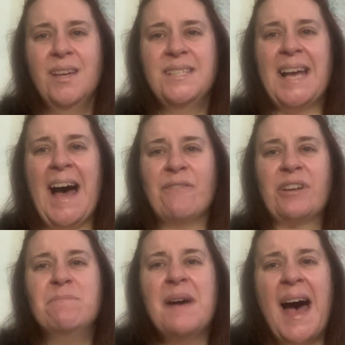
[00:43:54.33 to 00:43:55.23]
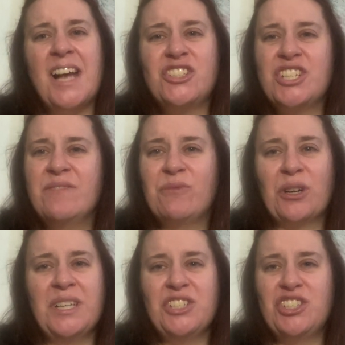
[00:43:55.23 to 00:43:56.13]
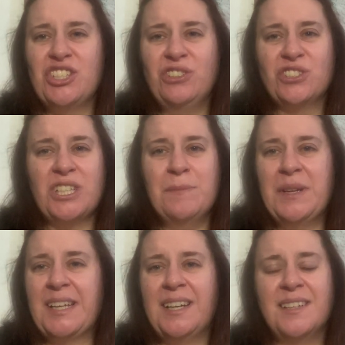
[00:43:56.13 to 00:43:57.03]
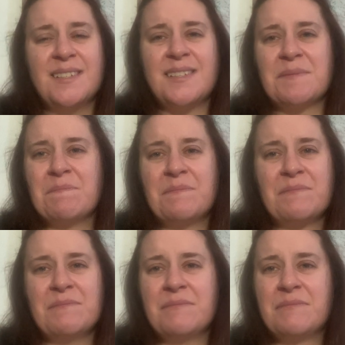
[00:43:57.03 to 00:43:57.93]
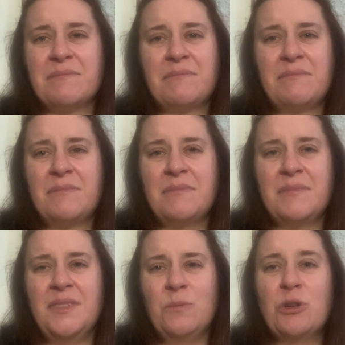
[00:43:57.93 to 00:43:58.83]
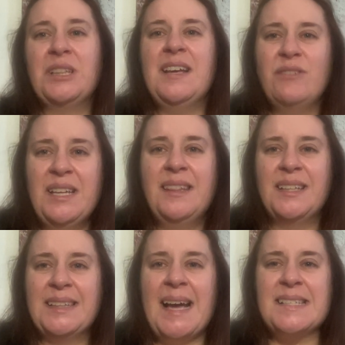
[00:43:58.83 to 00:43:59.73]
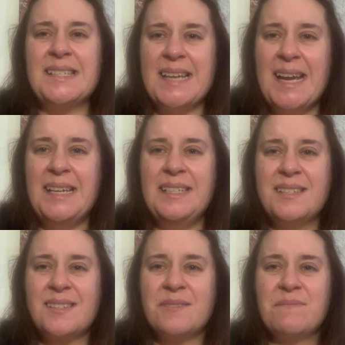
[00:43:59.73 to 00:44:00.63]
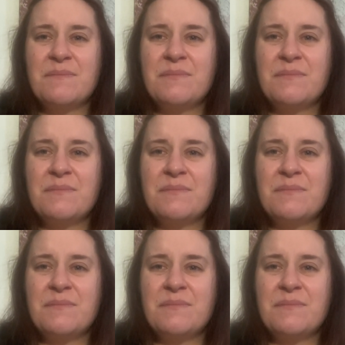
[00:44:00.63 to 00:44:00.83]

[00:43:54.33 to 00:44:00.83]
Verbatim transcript: To have compassion for his children because we're living in the last days.